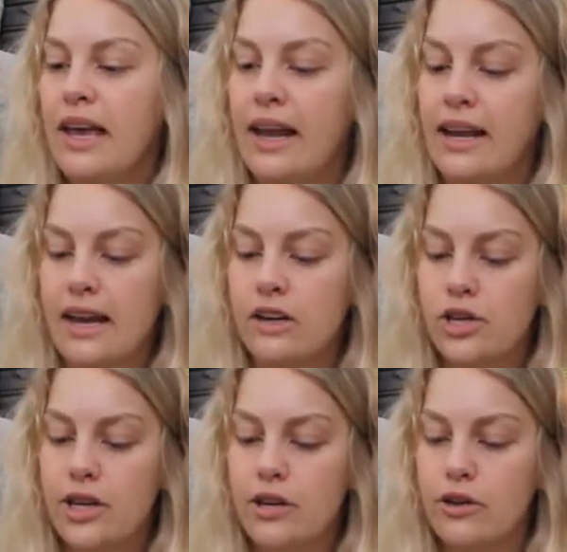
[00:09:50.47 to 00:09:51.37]
And I
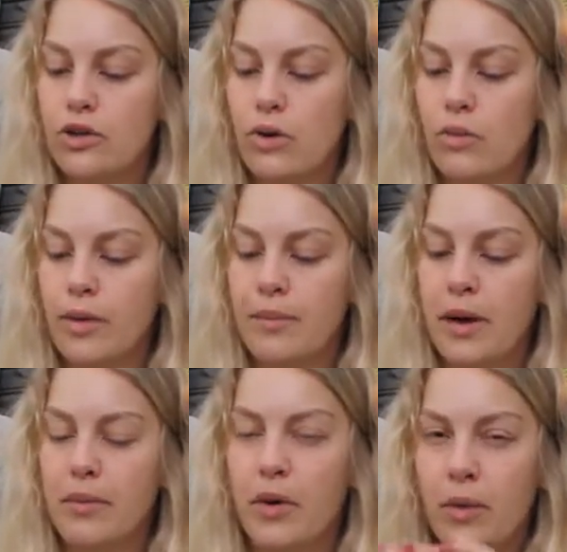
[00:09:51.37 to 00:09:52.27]
actually don't
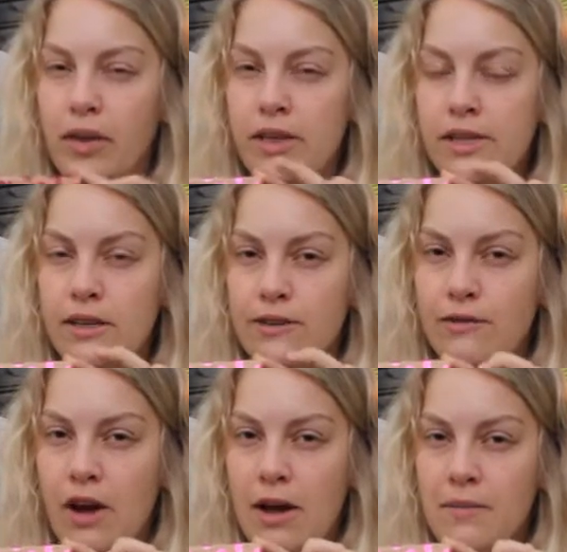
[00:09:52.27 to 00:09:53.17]
remember where this is
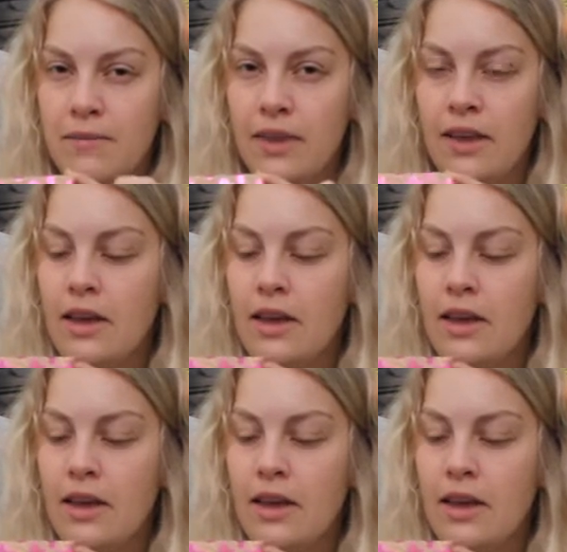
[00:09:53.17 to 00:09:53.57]
from,